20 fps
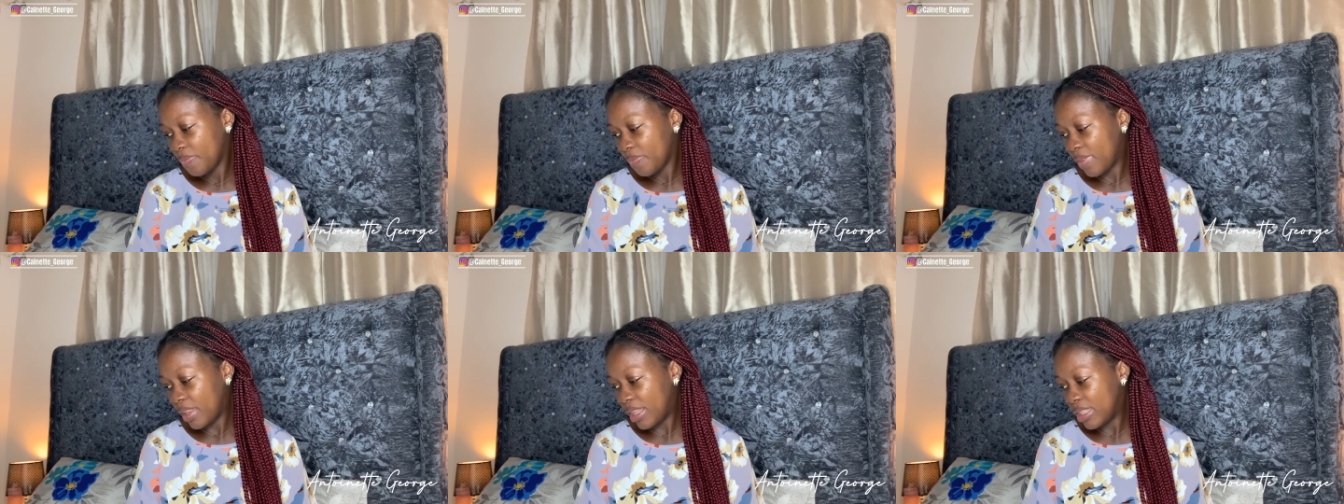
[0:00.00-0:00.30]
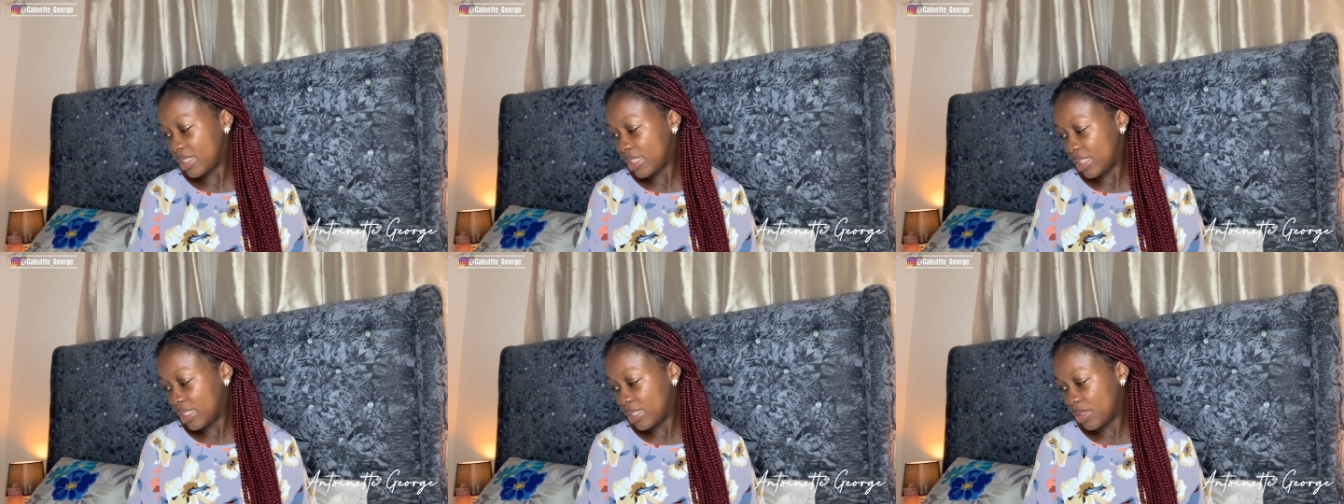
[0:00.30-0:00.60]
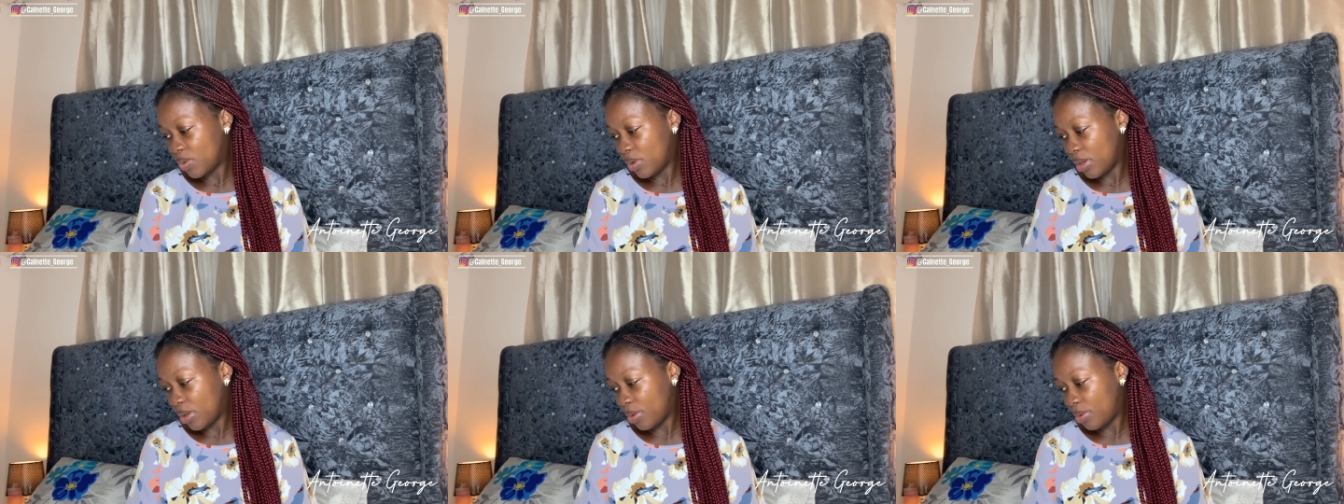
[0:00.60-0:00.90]
That's a
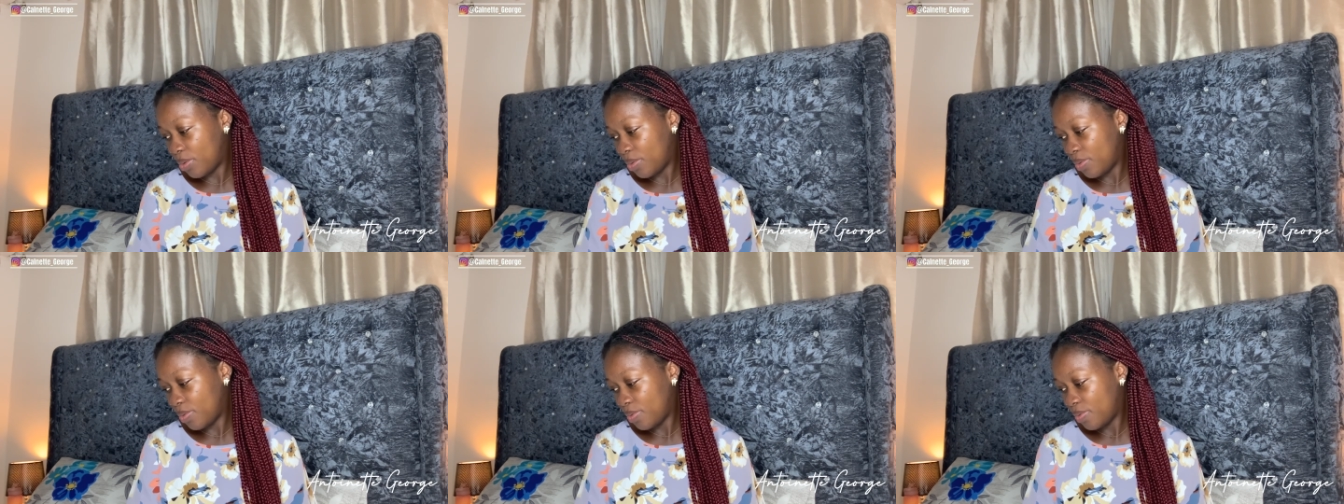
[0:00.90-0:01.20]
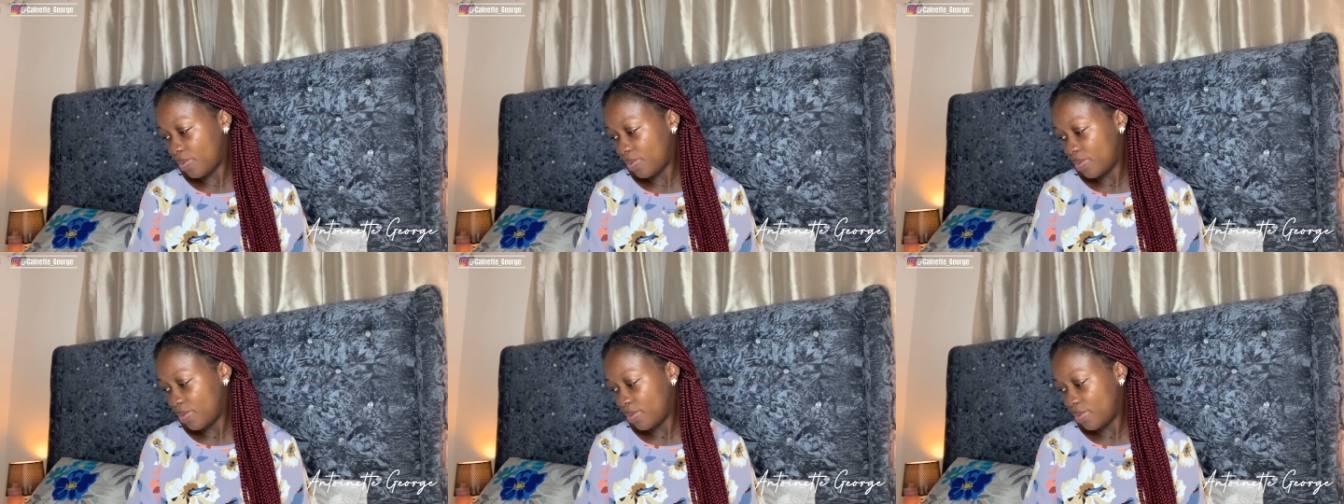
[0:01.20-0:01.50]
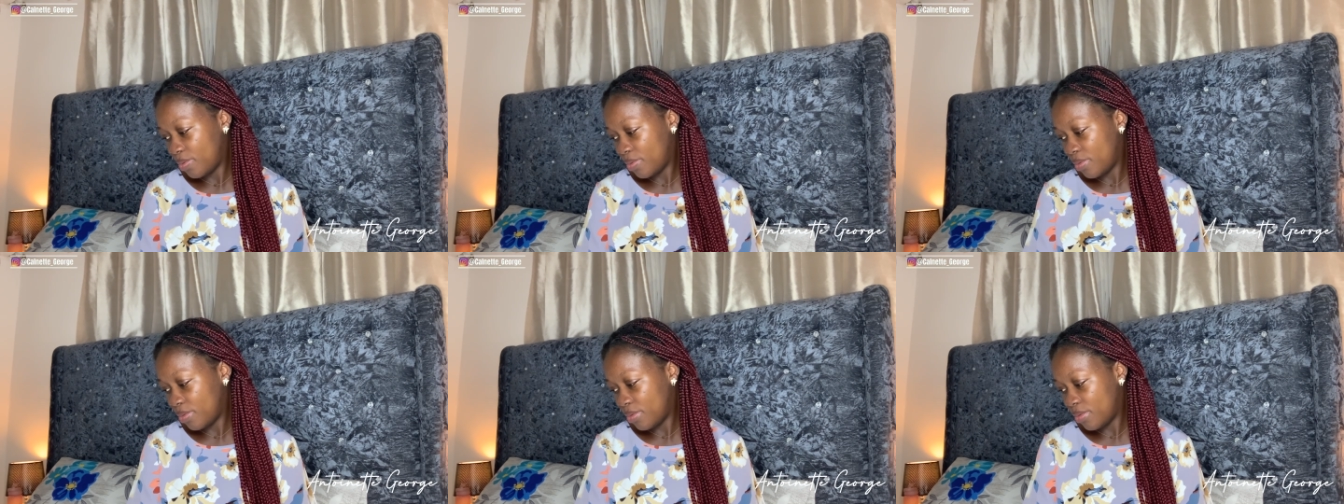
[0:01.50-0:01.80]
struggle.
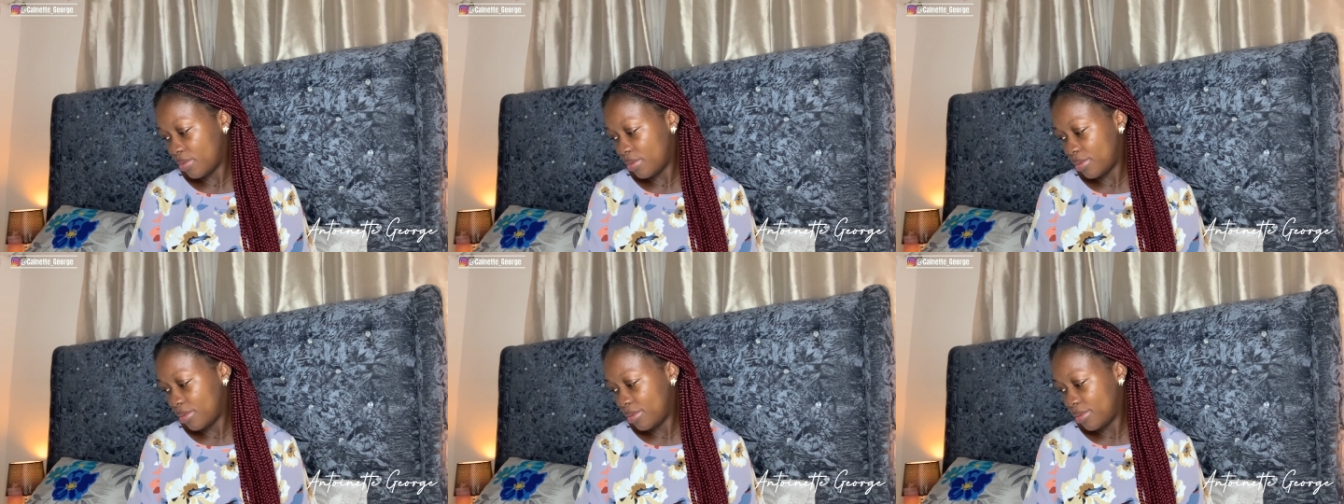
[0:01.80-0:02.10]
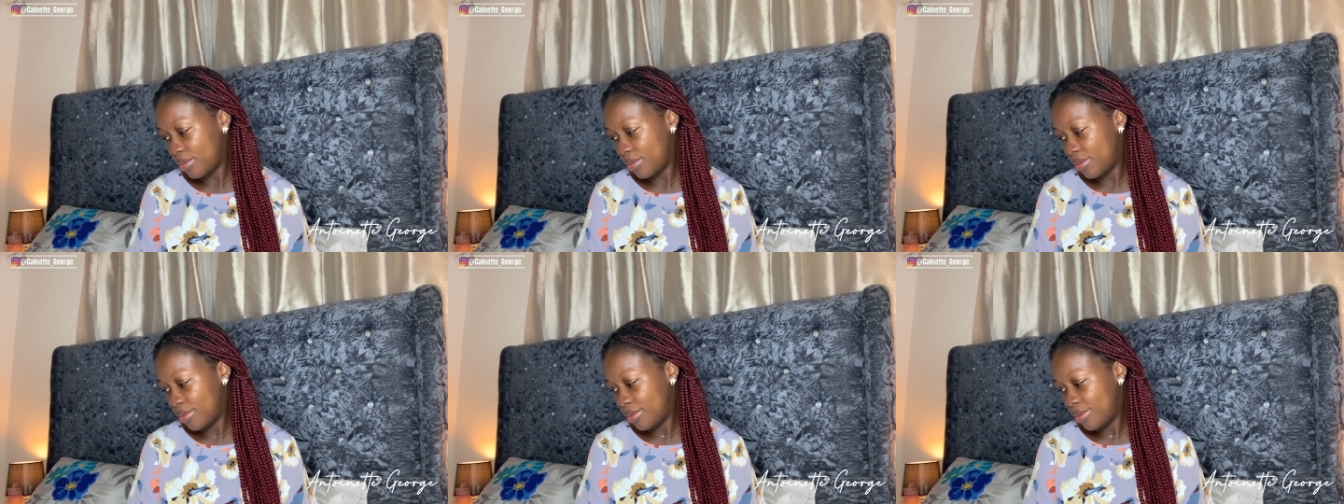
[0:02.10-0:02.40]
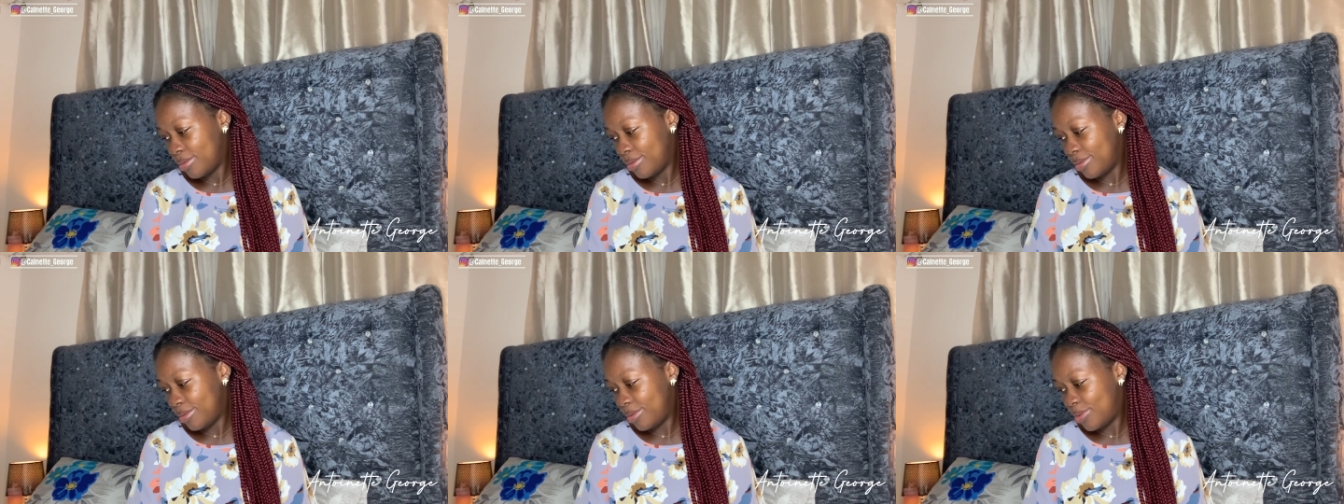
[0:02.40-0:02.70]
And as usual.
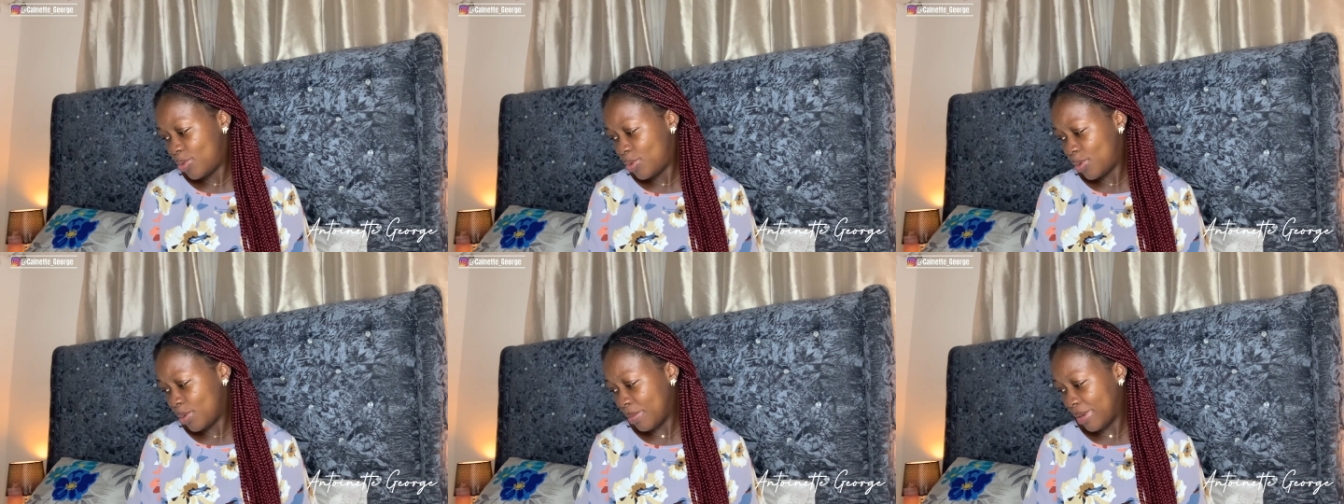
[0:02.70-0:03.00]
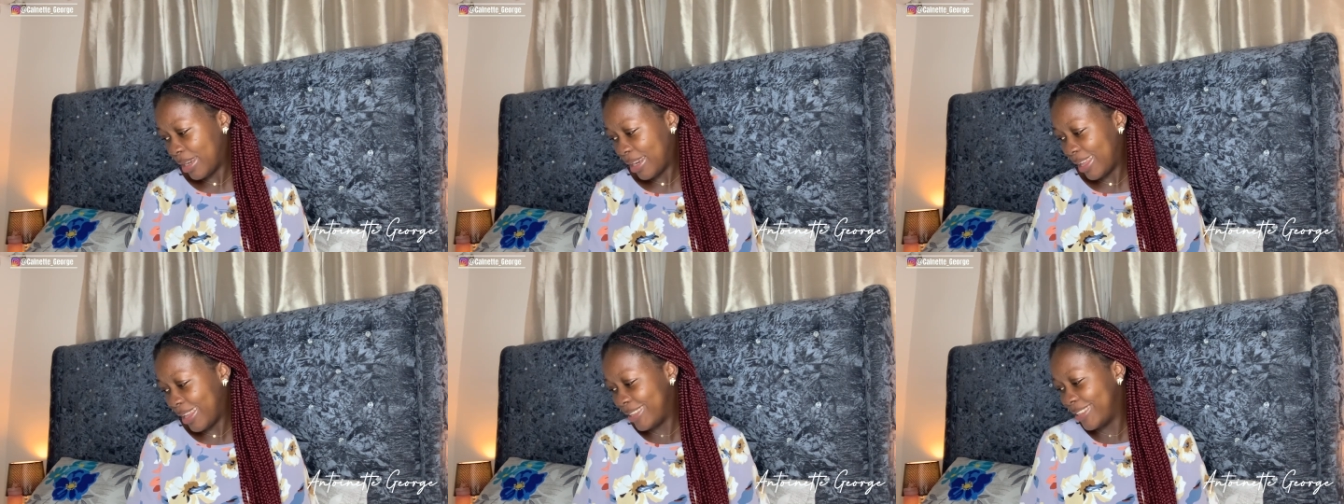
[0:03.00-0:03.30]
Tuber